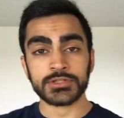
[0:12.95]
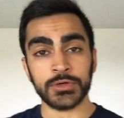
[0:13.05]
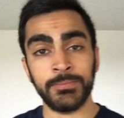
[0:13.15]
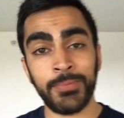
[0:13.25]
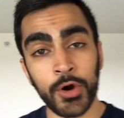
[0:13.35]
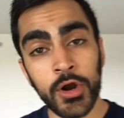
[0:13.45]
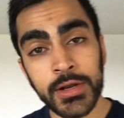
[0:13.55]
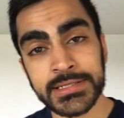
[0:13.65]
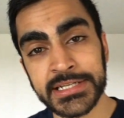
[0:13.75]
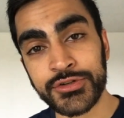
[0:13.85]
So
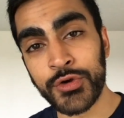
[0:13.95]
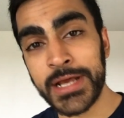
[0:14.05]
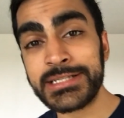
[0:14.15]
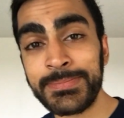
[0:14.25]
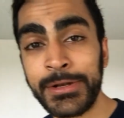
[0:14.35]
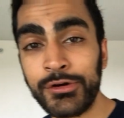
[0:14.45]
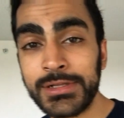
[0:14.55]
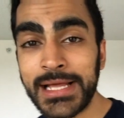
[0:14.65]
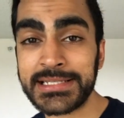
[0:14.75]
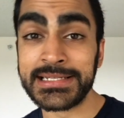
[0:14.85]
boron is a trace
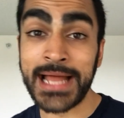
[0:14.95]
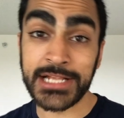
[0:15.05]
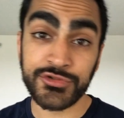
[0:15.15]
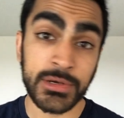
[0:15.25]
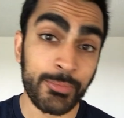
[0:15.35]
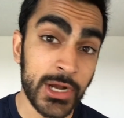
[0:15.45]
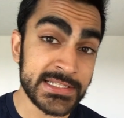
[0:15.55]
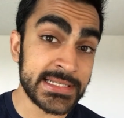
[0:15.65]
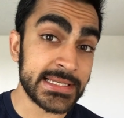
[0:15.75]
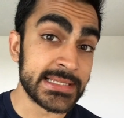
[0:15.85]
mineral that's naturally
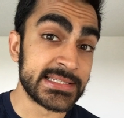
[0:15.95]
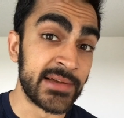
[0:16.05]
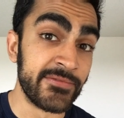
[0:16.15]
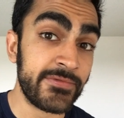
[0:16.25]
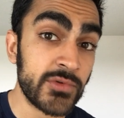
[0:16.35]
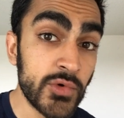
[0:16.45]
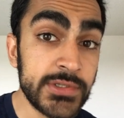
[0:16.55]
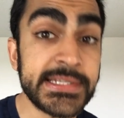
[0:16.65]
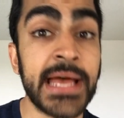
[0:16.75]
present in some foods